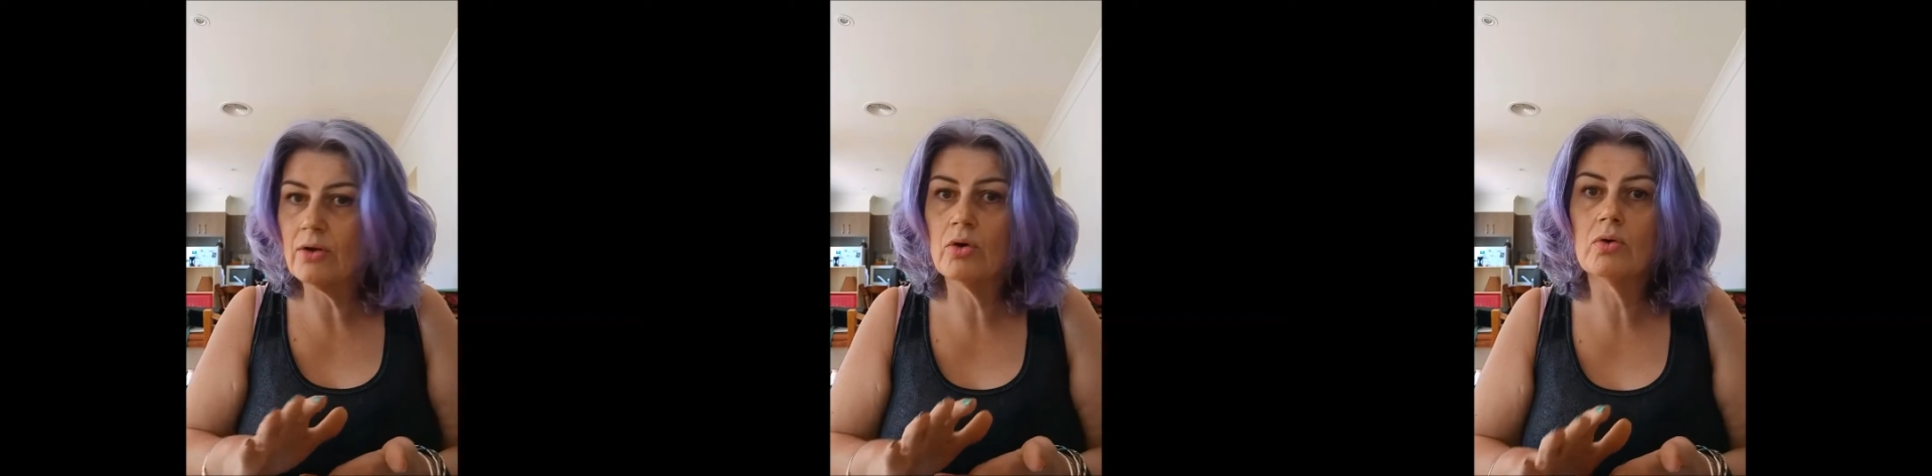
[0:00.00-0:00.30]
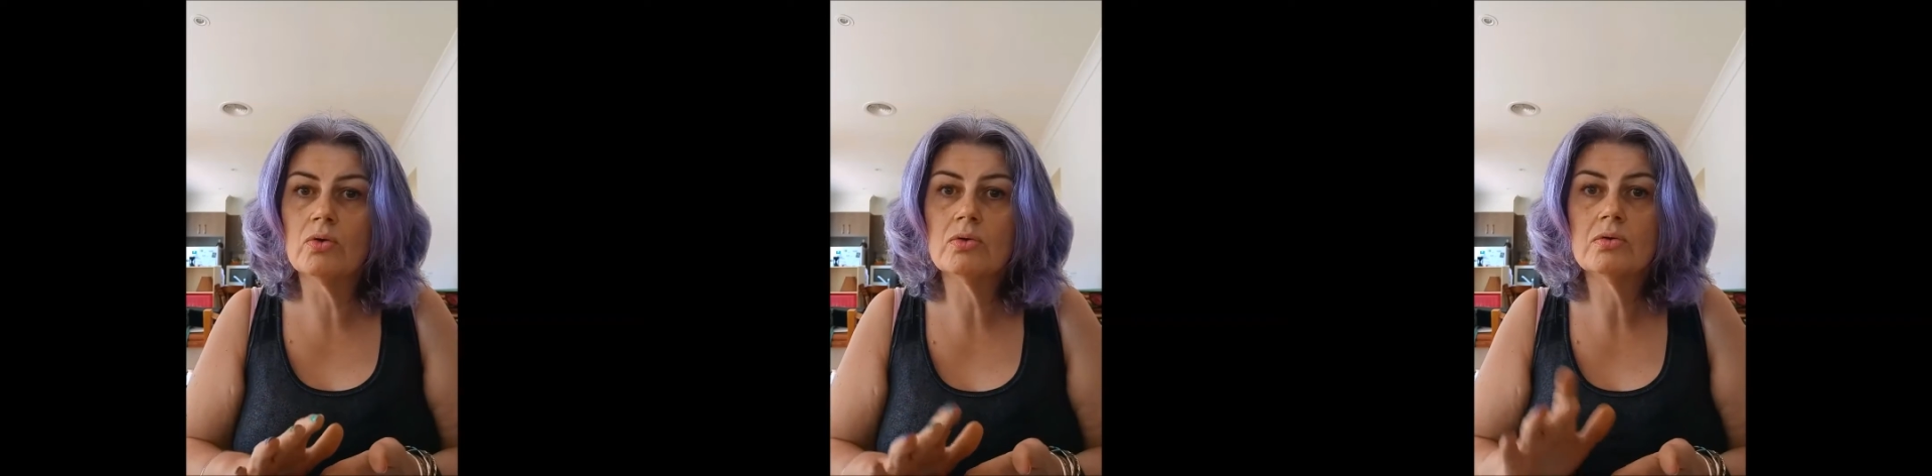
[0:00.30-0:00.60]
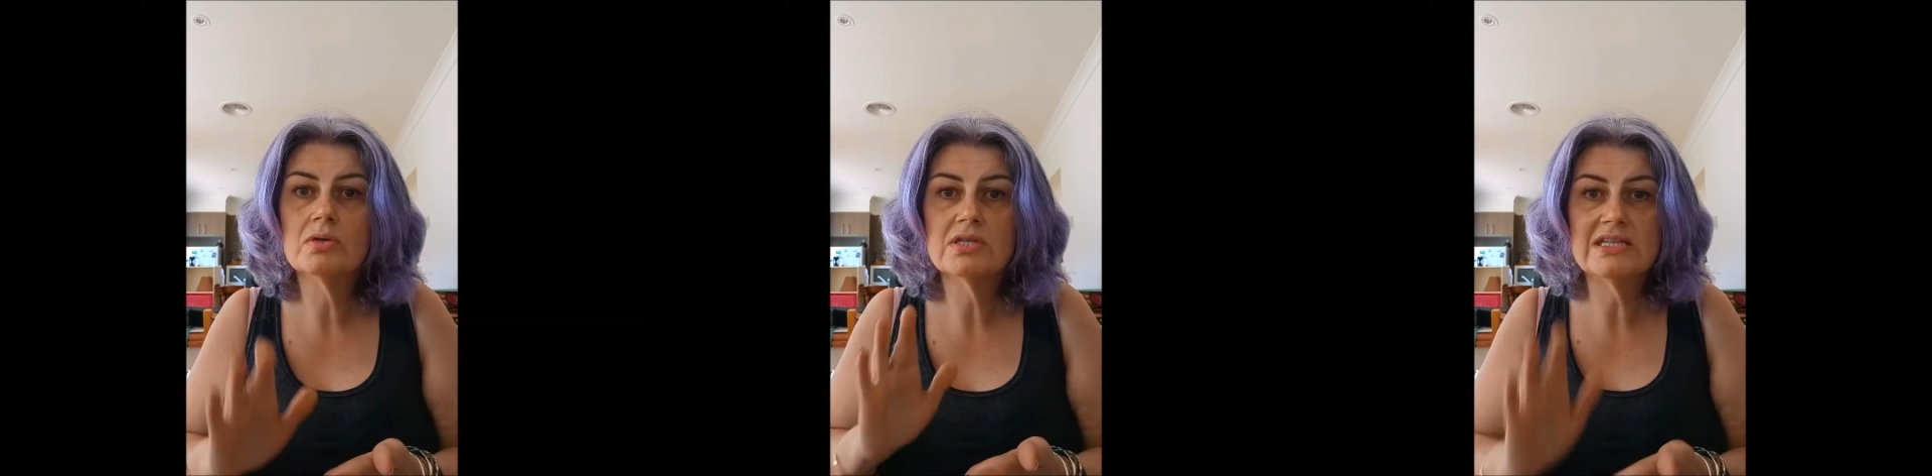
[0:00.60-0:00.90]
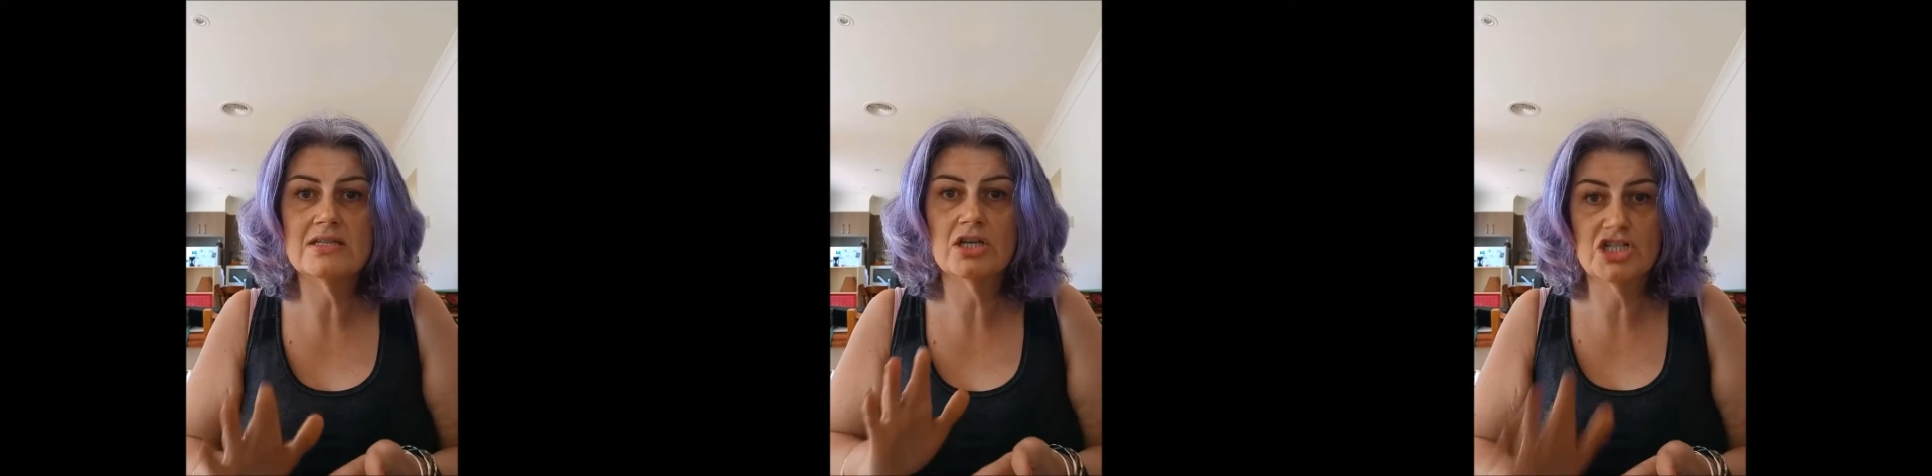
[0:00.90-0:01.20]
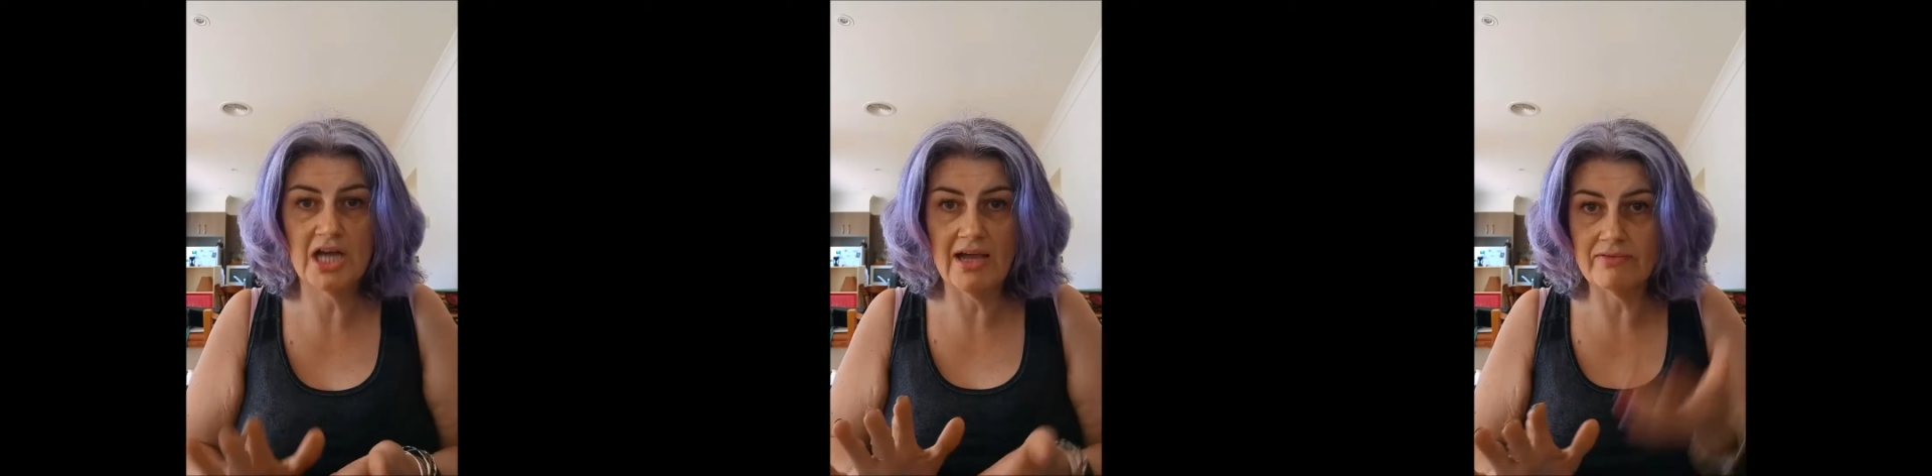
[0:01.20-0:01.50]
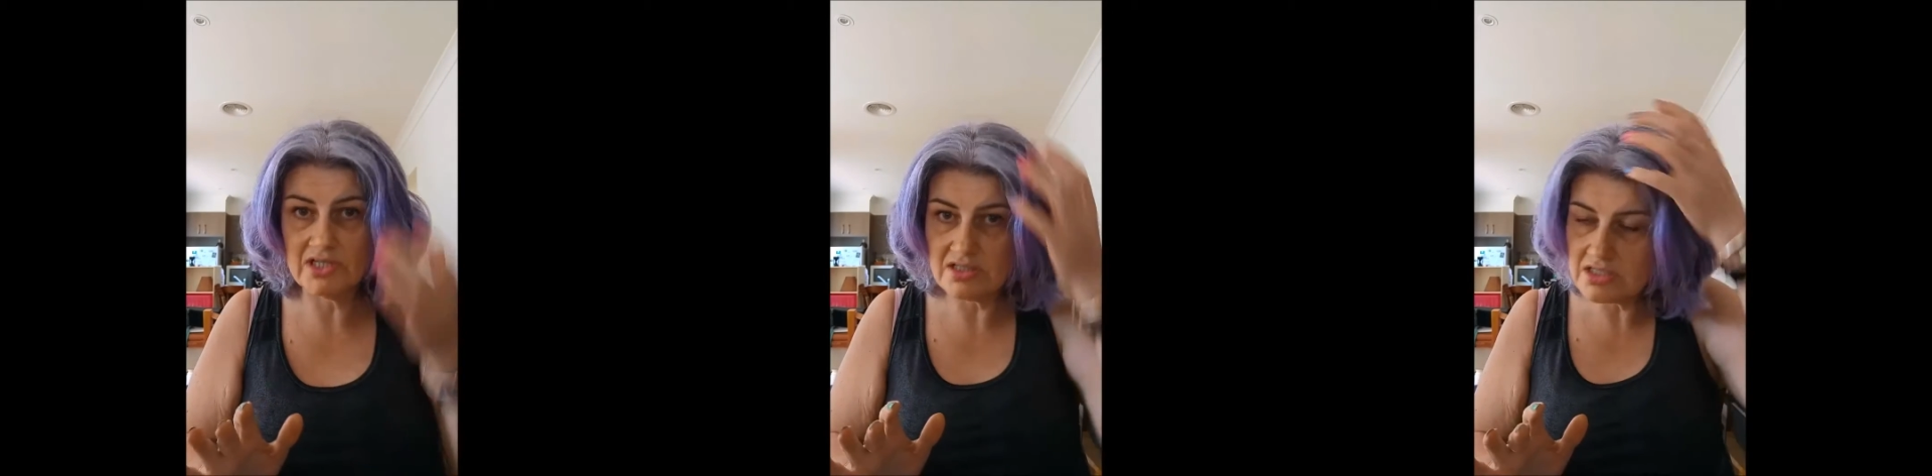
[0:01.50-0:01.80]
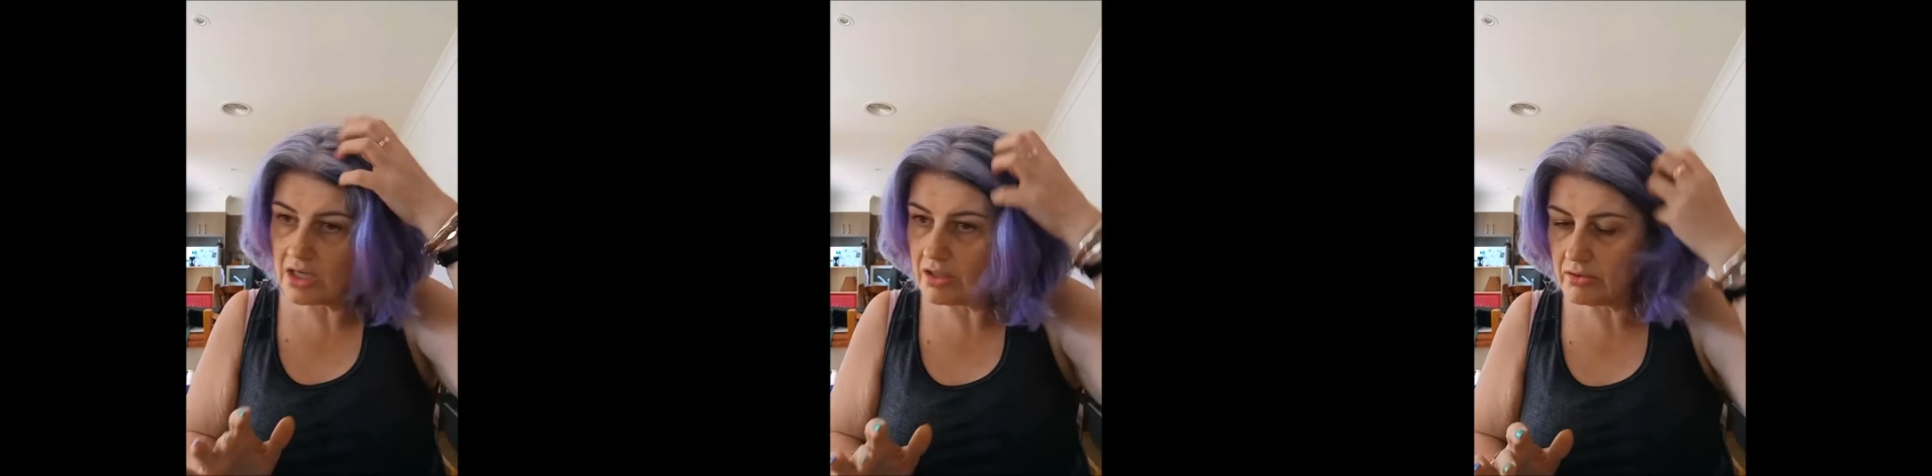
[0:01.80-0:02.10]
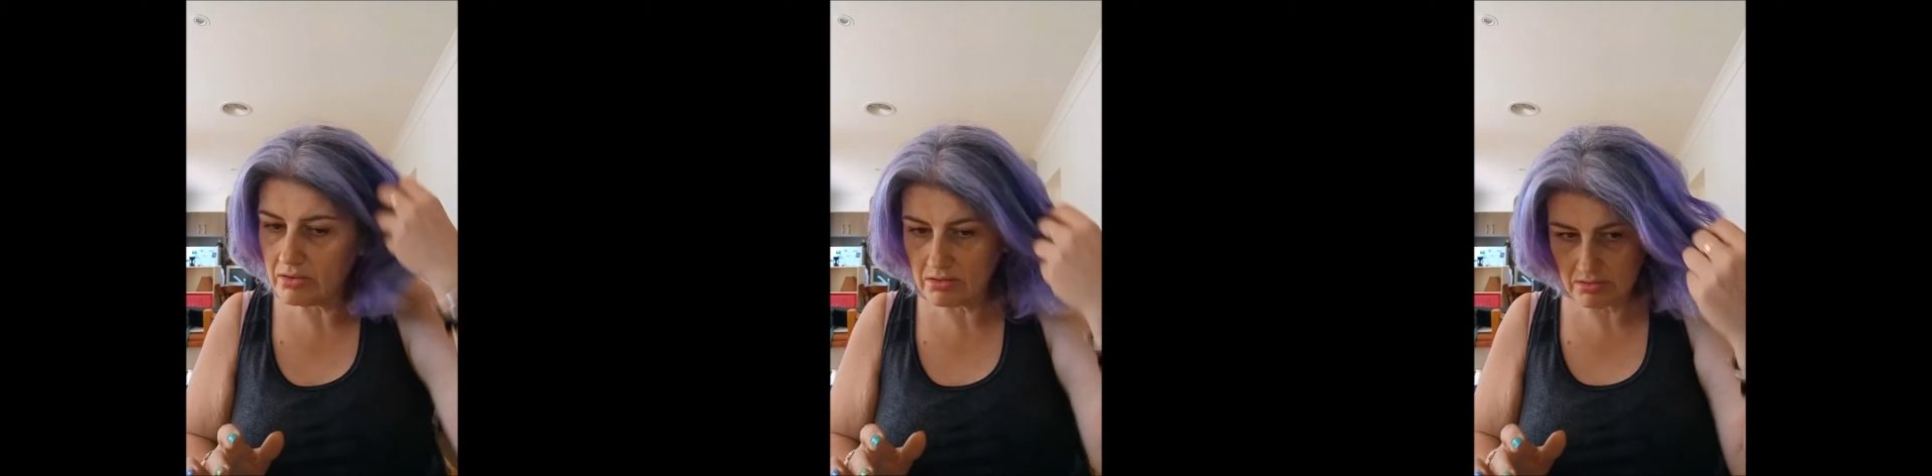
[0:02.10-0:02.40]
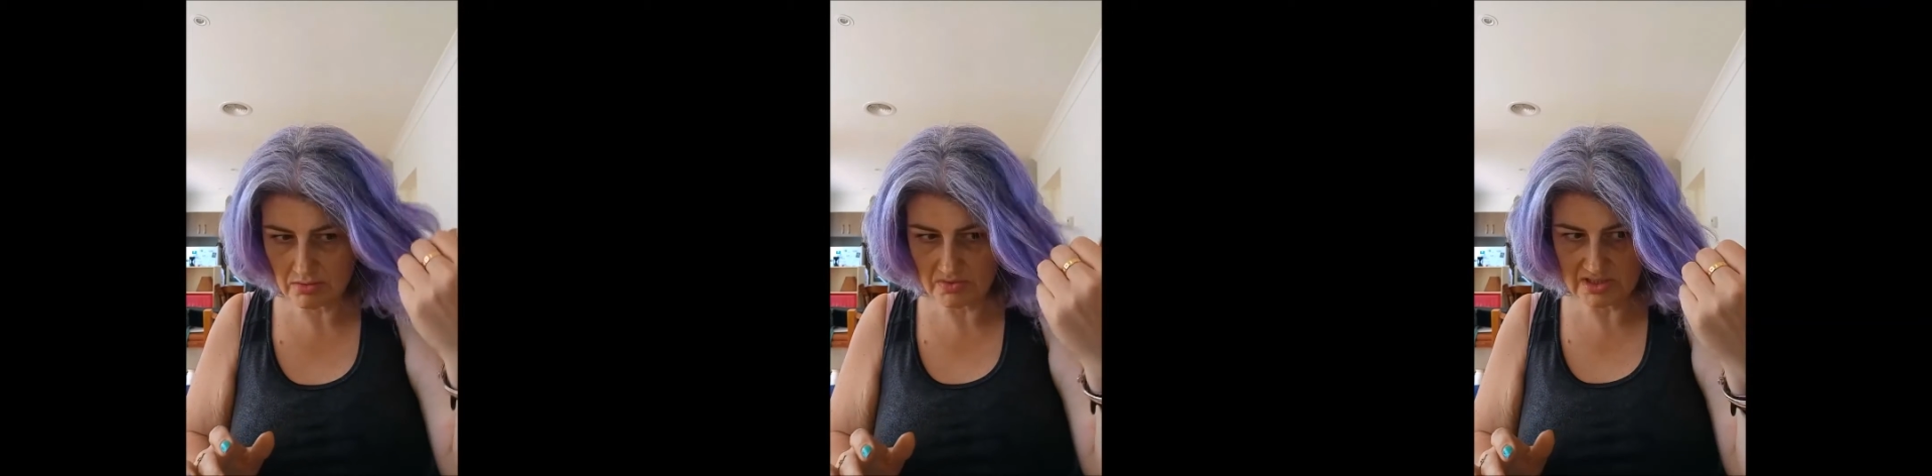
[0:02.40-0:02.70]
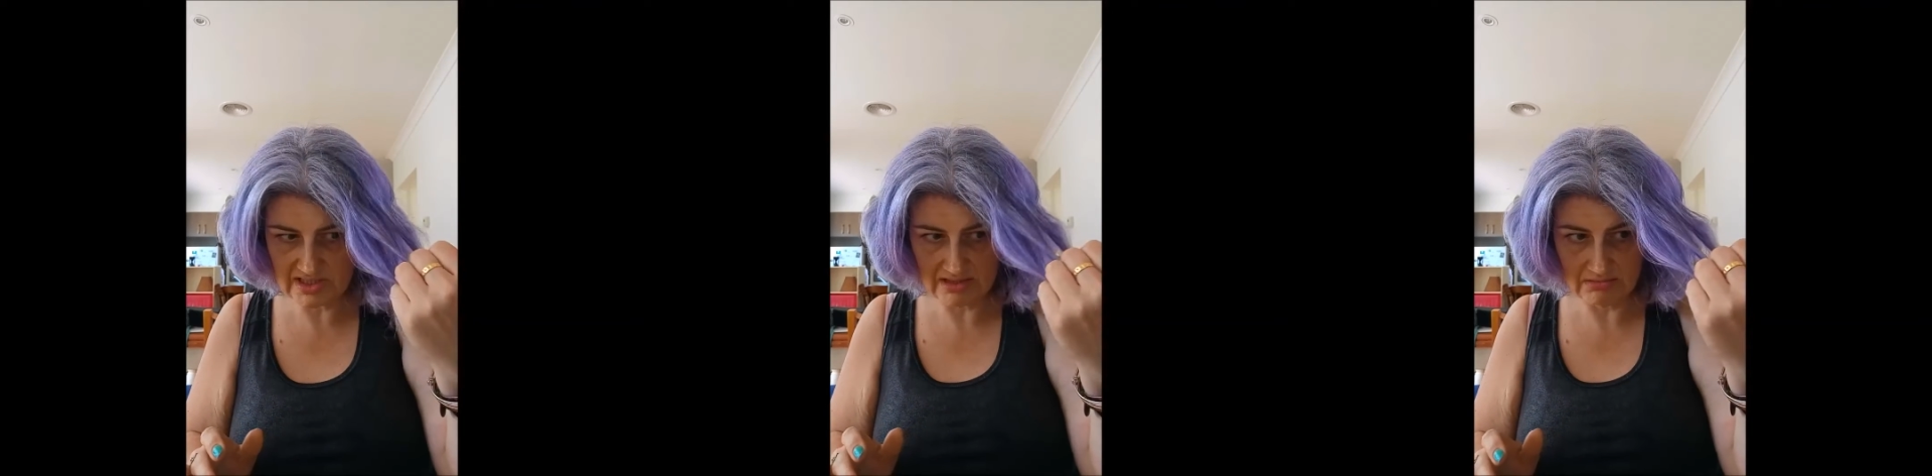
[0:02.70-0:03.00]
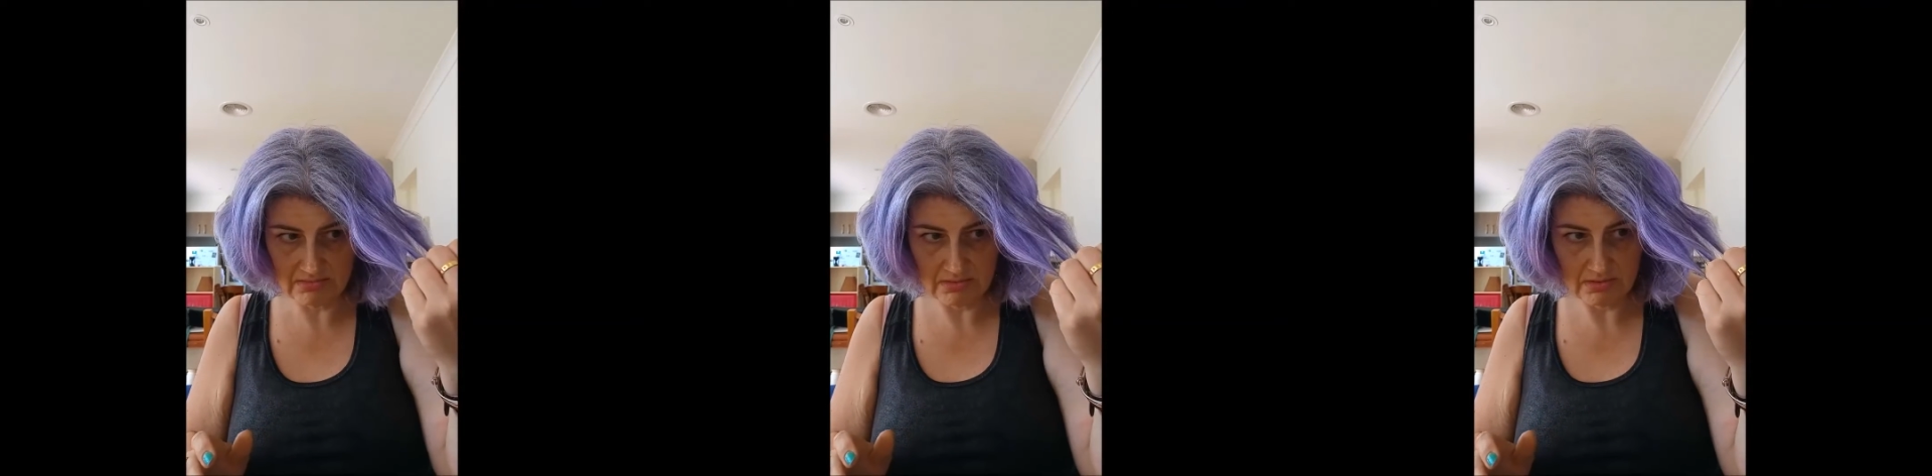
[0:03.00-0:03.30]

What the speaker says: all since I shaved it. So what's that?